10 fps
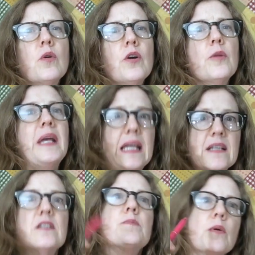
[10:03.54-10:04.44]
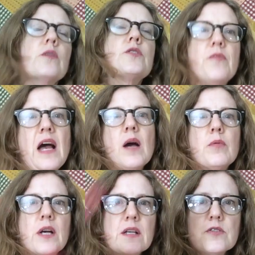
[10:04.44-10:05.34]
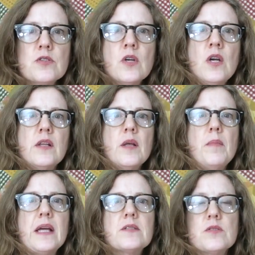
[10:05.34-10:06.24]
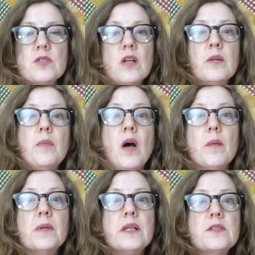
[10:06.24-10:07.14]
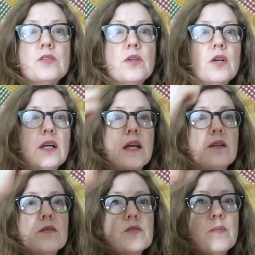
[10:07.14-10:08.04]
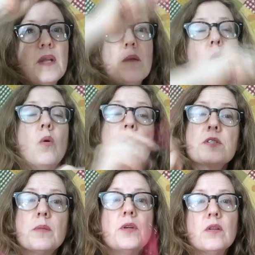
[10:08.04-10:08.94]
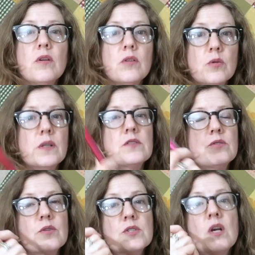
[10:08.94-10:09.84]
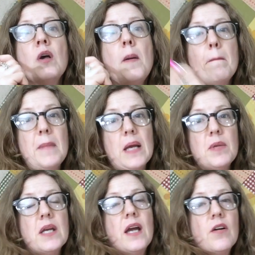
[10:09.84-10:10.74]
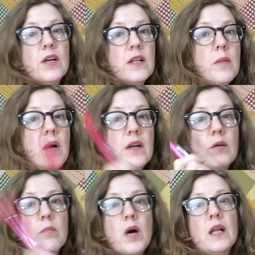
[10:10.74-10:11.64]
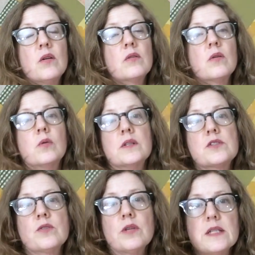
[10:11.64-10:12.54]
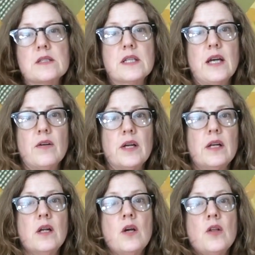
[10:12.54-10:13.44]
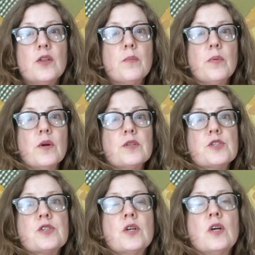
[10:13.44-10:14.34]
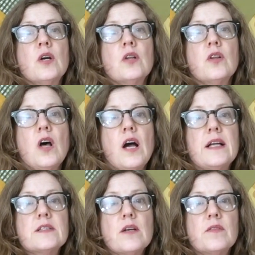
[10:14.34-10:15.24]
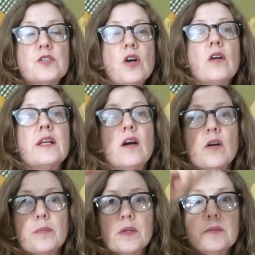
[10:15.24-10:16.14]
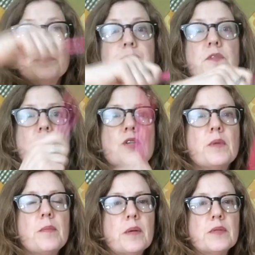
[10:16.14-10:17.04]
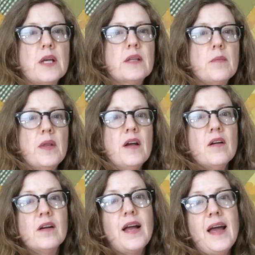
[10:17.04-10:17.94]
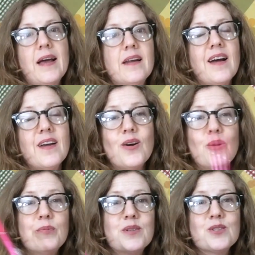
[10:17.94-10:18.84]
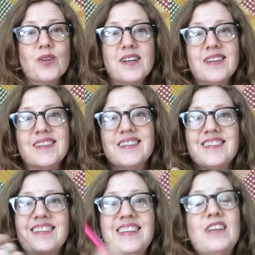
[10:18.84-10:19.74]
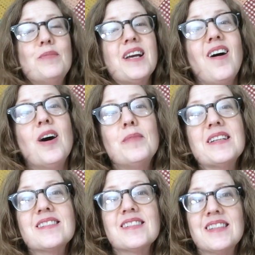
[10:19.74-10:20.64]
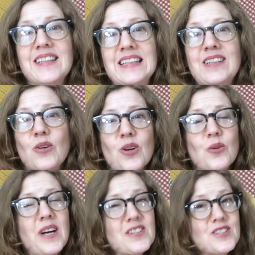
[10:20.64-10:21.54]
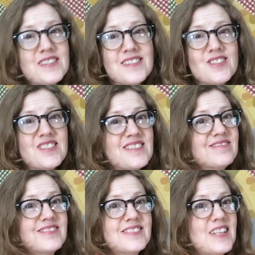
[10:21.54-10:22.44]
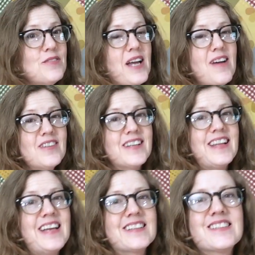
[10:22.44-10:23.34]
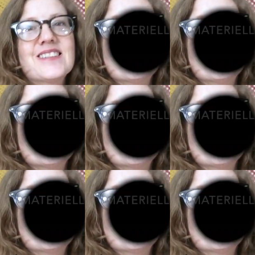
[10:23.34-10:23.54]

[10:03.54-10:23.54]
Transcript: Worm is Birch Fabrics that makes the solid poplin, so you can get those from them. Or some of your local quilt stores may be carrying them. I know my local quilt store is carrying the Birch lines of Charlie Harper, so you might be able to get them there. And I hope you enjoyed it. Leave me comments or questions if you have any. Thanks.